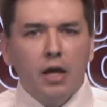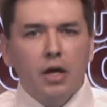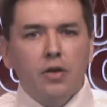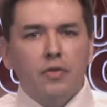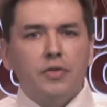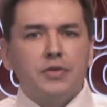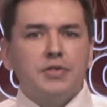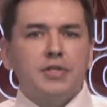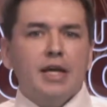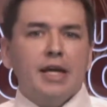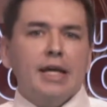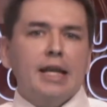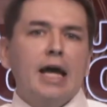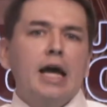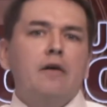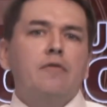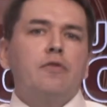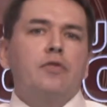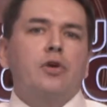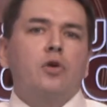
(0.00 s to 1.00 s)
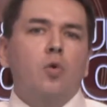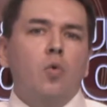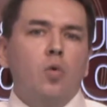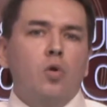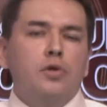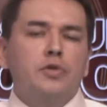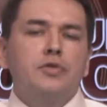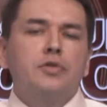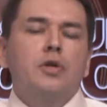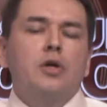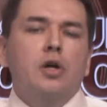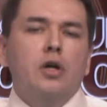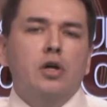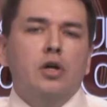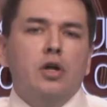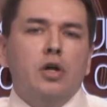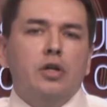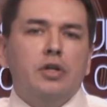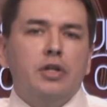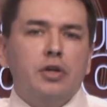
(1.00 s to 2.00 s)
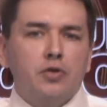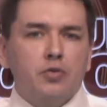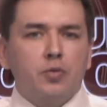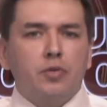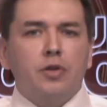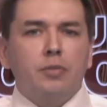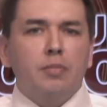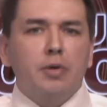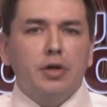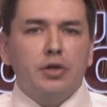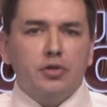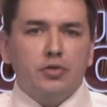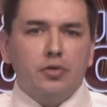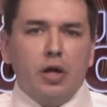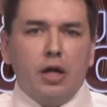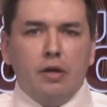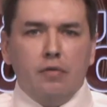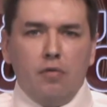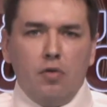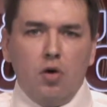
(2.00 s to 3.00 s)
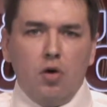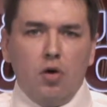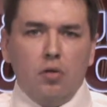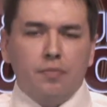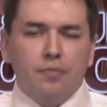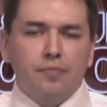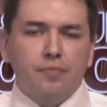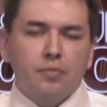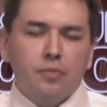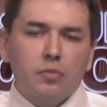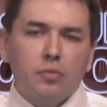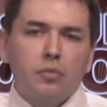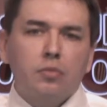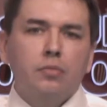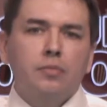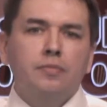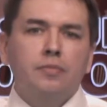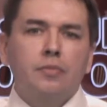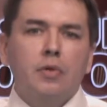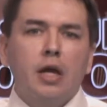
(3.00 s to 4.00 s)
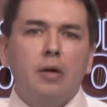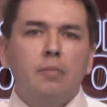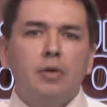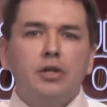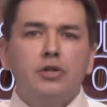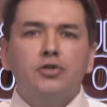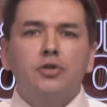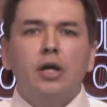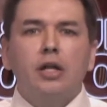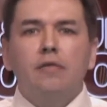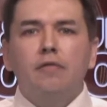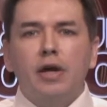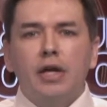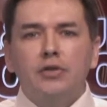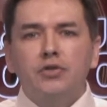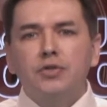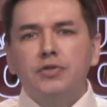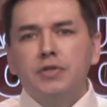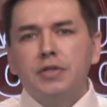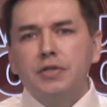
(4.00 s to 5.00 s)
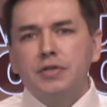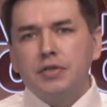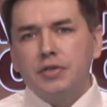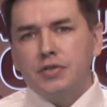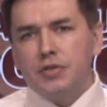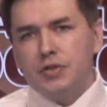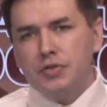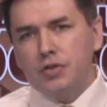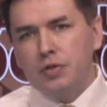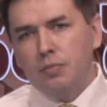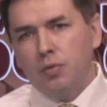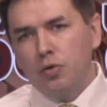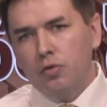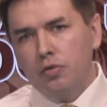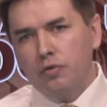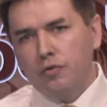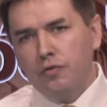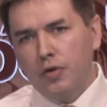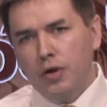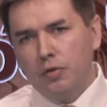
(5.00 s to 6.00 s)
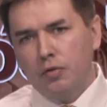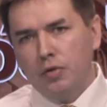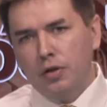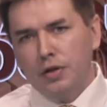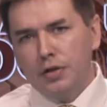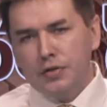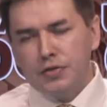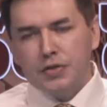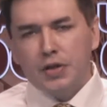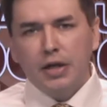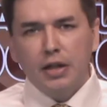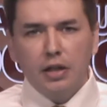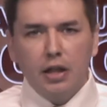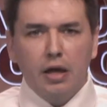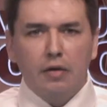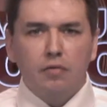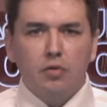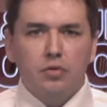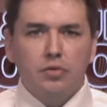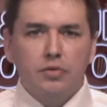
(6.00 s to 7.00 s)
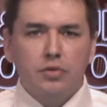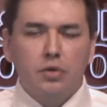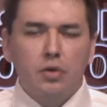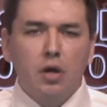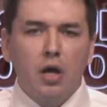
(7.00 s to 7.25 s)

The second half of the course deals with administrative law. Administrative agencies exist at both the federal and the state levels.